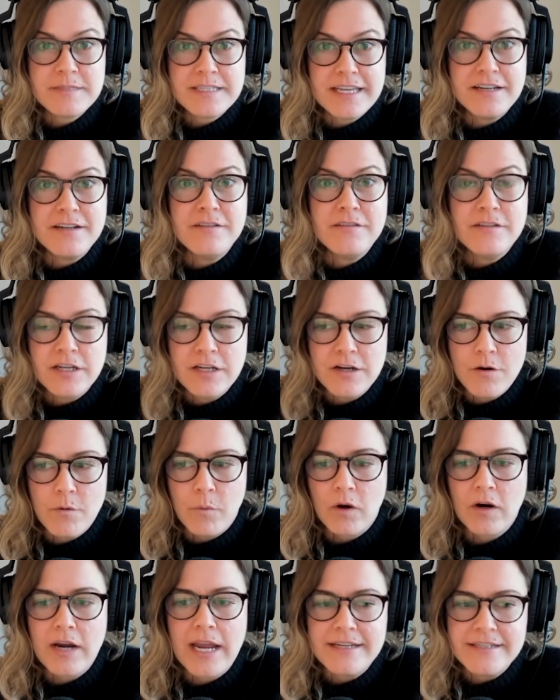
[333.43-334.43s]
And,
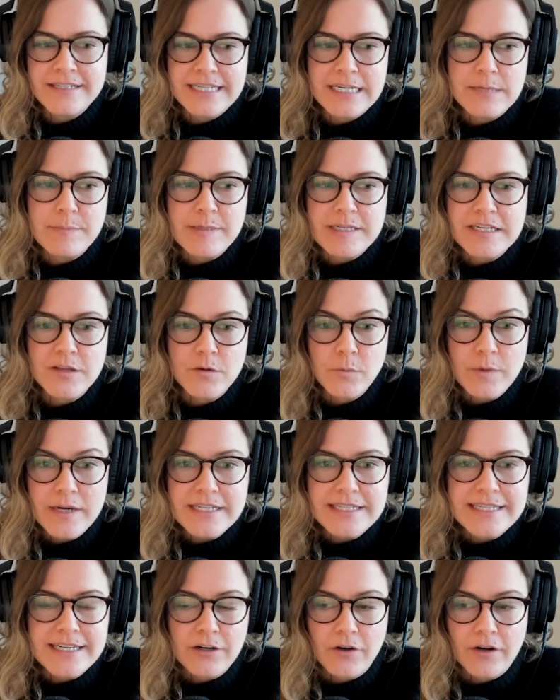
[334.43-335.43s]
we're getting deep into the
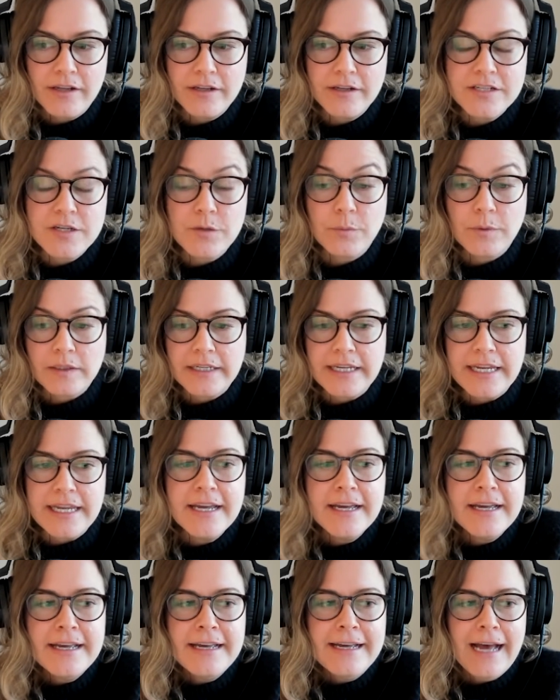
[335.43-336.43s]
weeds here to really
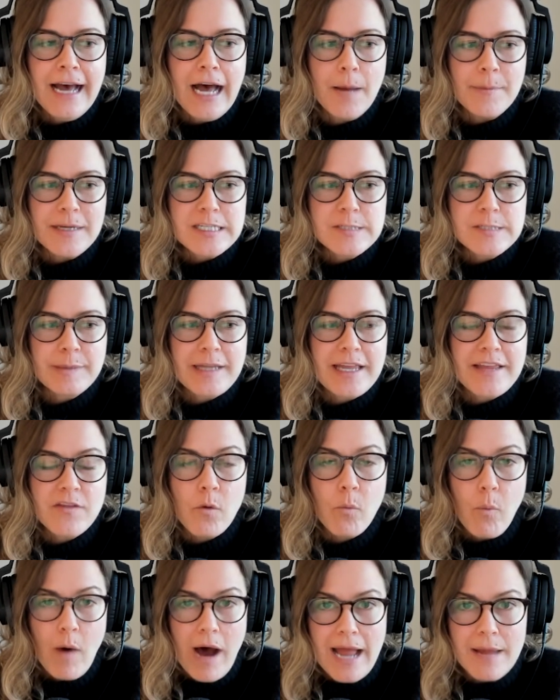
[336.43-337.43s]
explain the
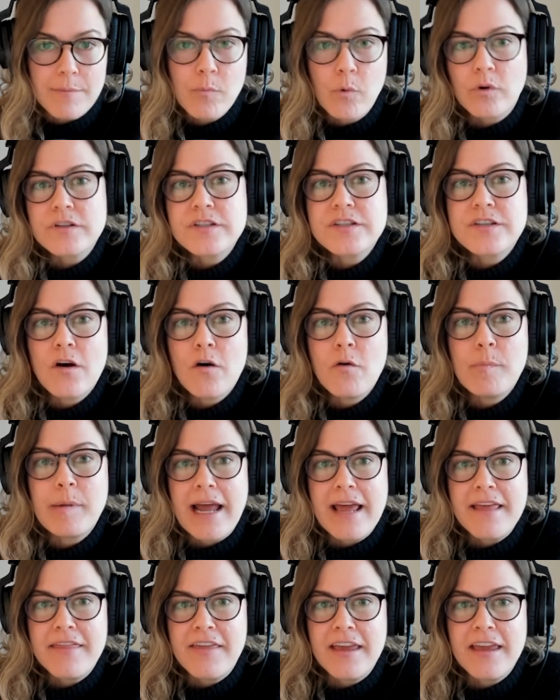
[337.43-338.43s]
why more so. But
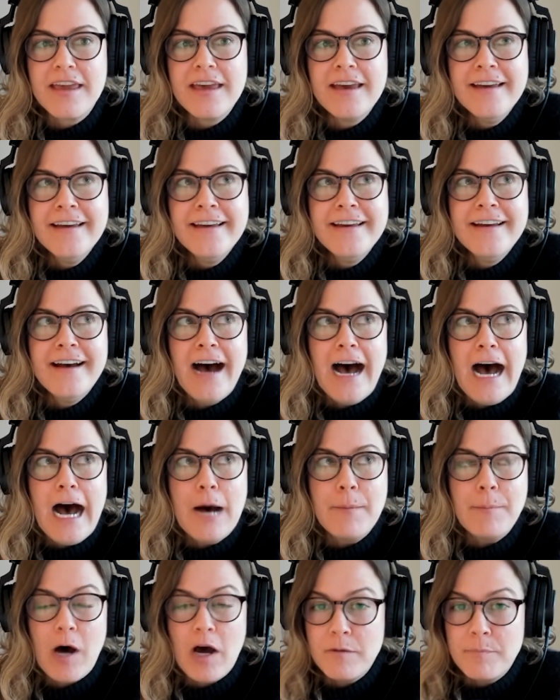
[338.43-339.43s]
I think
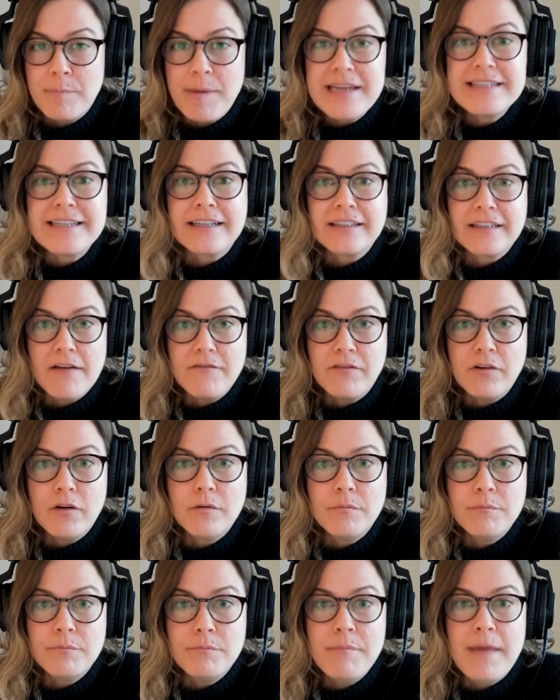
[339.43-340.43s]
on a basic level,
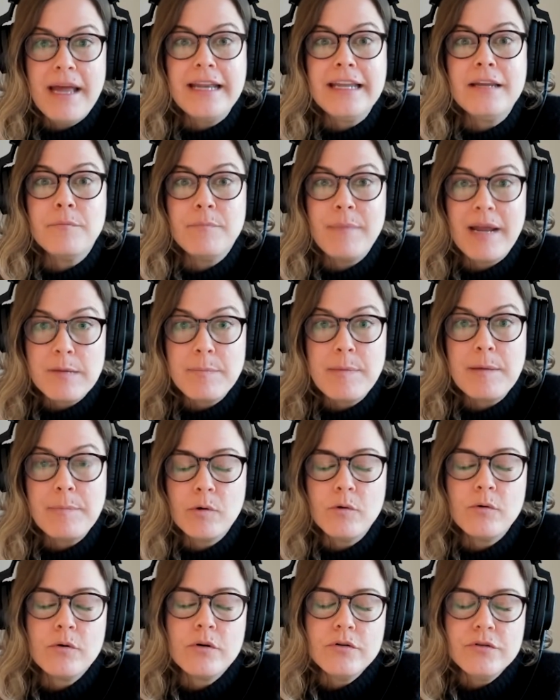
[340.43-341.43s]
many people
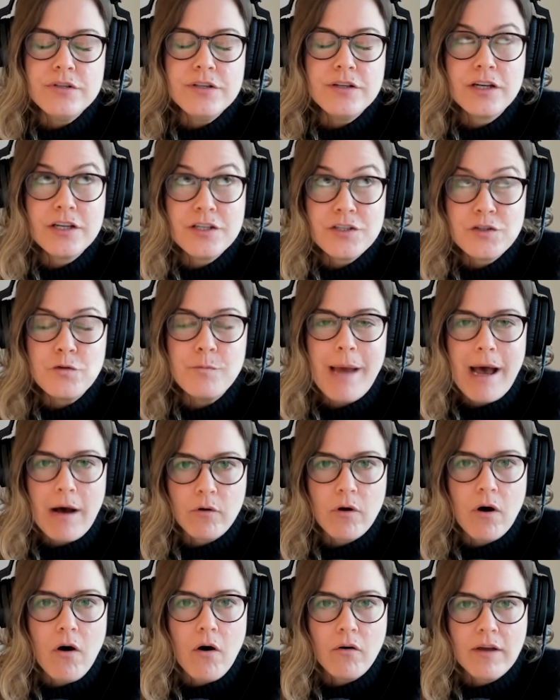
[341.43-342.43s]
who could consume
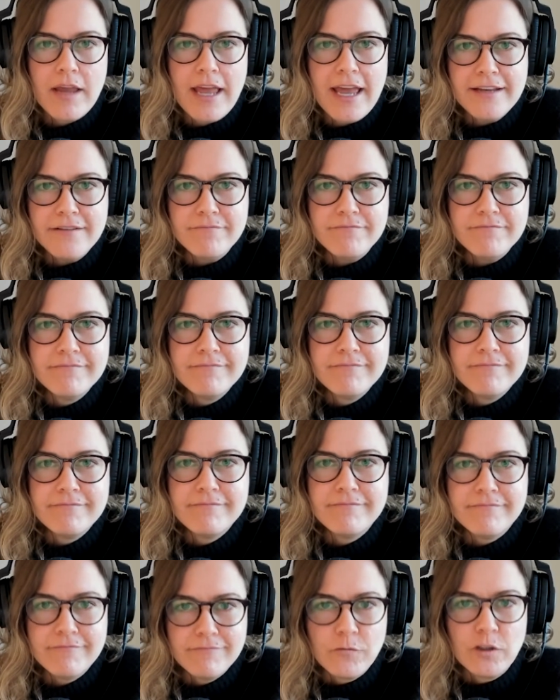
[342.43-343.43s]
alcohol can
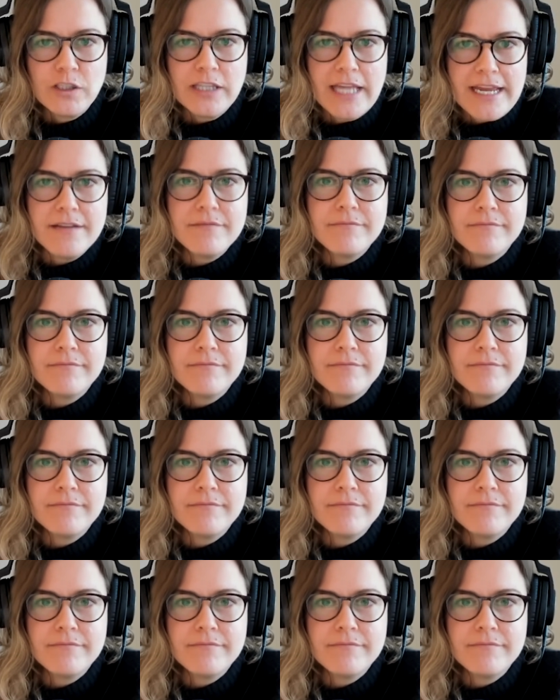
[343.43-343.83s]
relate.